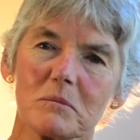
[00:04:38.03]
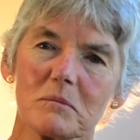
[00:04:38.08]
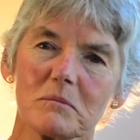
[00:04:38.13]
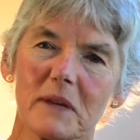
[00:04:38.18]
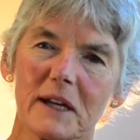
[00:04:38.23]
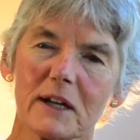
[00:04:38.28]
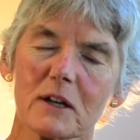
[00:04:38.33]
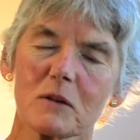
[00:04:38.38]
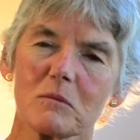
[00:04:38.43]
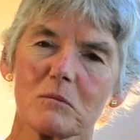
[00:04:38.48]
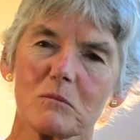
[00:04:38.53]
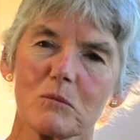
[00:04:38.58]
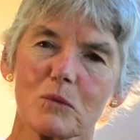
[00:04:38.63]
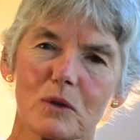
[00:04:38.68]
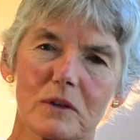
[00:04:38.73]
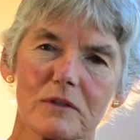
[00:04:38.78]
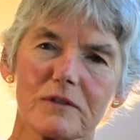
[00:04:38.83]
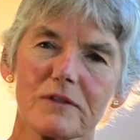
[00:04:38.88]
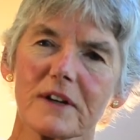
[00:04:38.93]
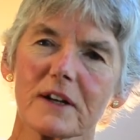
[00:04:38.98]
make a
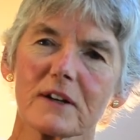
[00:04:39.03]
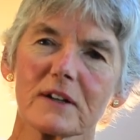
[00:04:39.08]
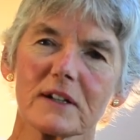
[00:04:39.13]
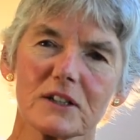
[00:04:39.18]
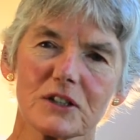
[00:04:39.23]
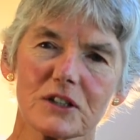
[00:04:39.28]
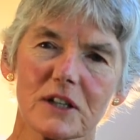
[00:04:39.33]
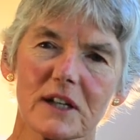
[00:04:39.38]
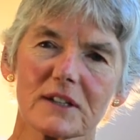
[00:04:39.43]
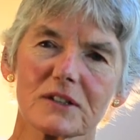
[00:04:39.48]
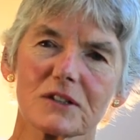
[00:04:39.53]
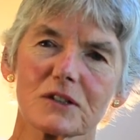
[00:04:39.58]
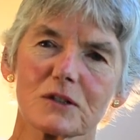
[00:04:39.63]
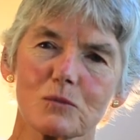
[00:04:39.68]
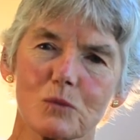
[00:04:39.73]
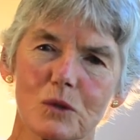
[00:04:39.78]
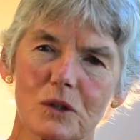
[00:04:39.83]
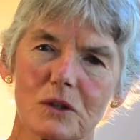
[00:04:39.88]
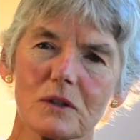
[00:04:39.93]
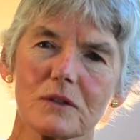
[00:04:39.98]
more fair and just
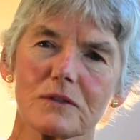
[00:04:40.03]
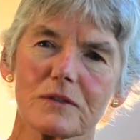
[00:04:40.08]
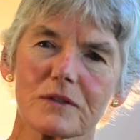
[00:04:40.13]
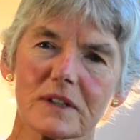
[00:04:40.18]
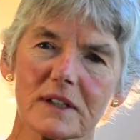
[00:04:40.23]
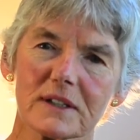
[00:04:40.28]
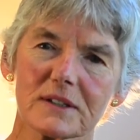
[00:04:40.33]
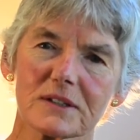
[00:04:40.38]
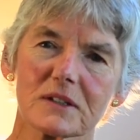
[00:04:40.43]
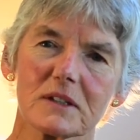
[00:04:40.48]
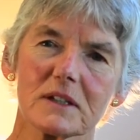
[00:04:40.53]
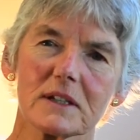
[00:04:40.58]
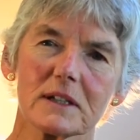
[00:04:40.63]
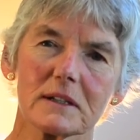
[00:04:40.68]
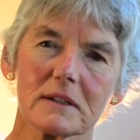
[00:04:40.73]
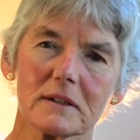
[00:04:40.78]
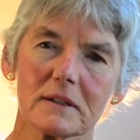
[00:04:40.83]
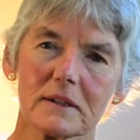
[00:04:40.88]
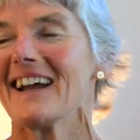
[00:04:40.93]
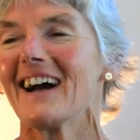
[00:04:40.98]
world for us all.